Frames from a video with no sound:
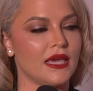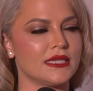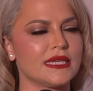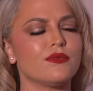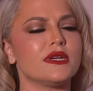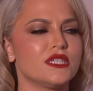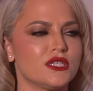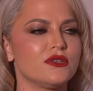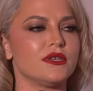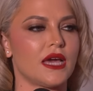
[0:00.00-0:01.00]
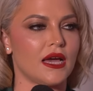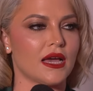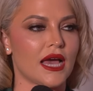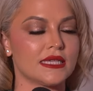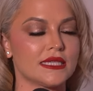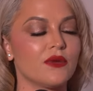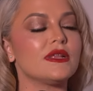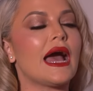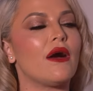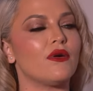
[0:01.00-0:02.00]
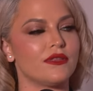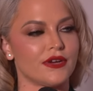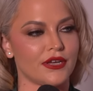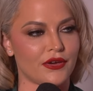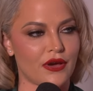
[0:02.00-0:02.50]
He said, What's too young? I said, How old are you?